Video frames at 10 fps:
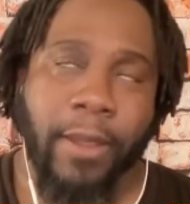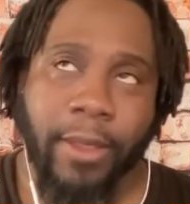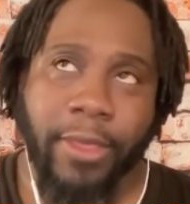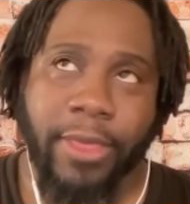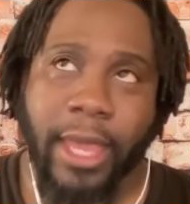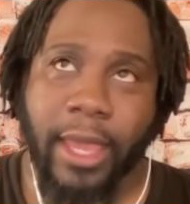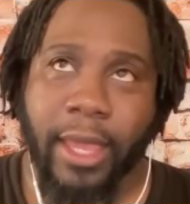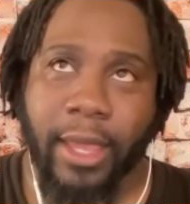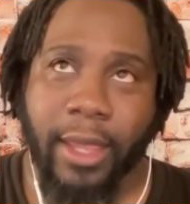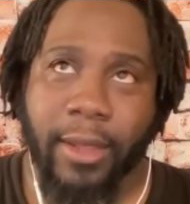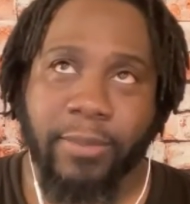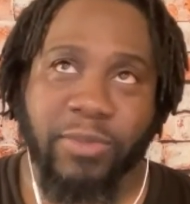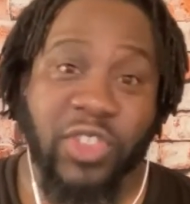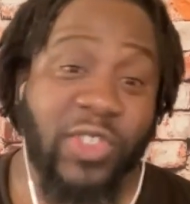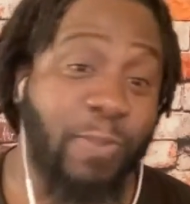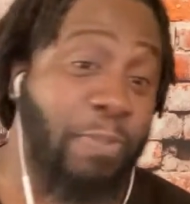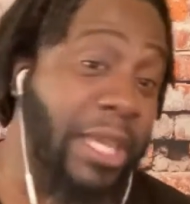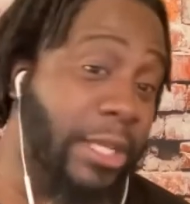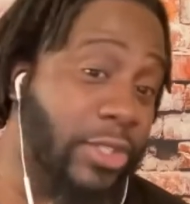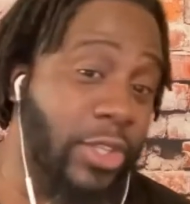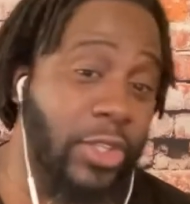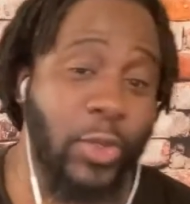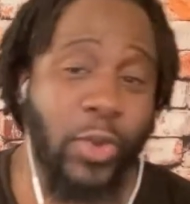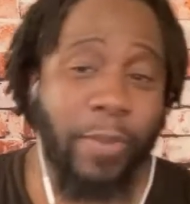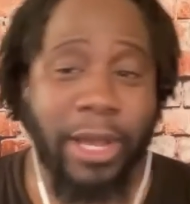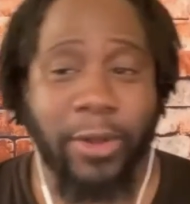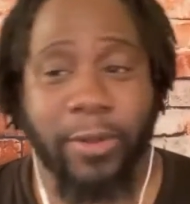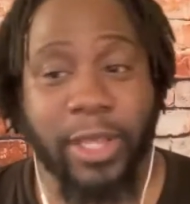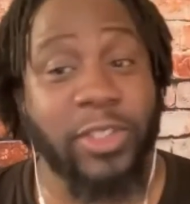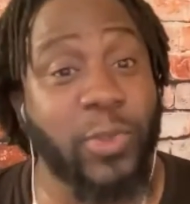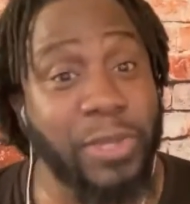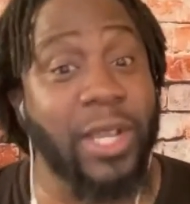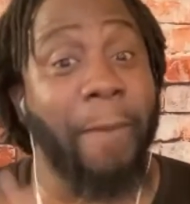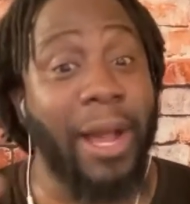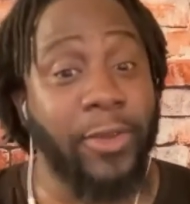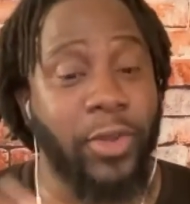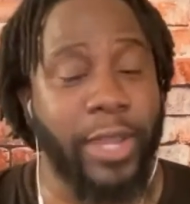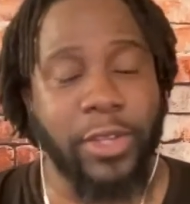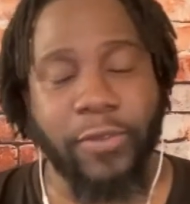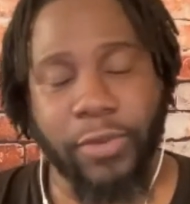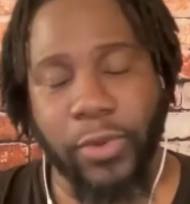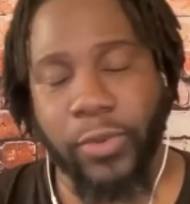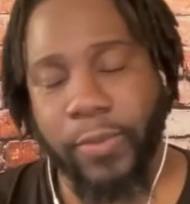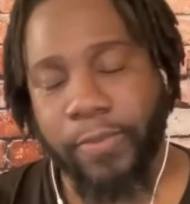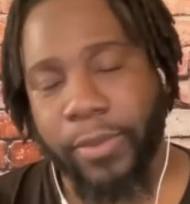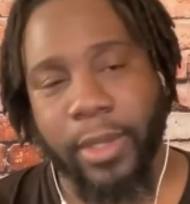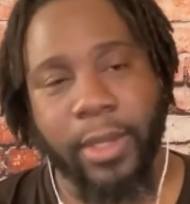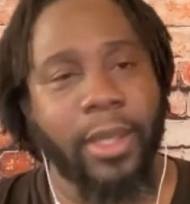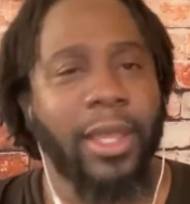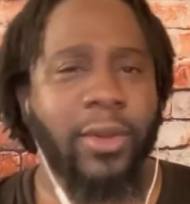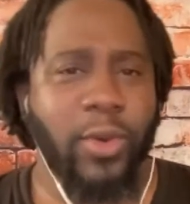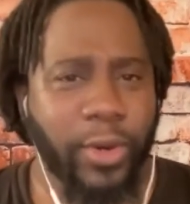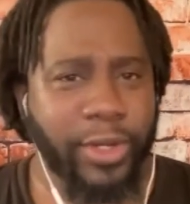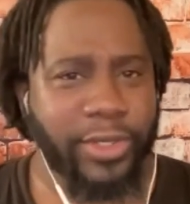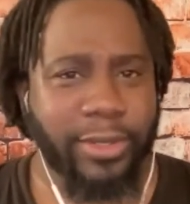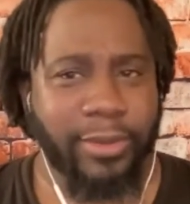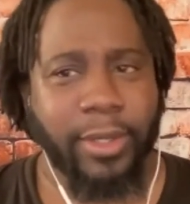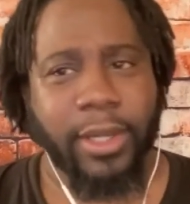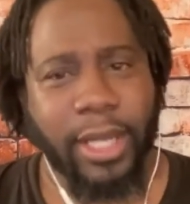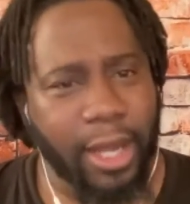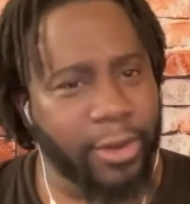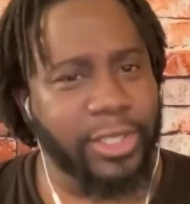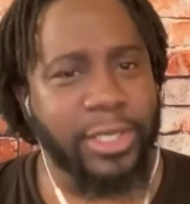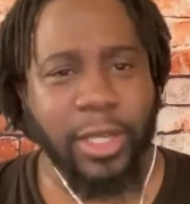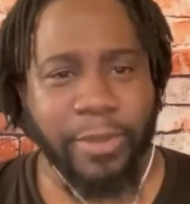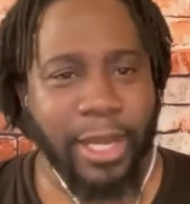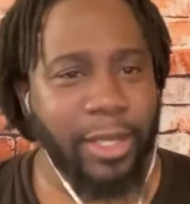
they speak about you at your funeral. And of course, and I always tell everybody,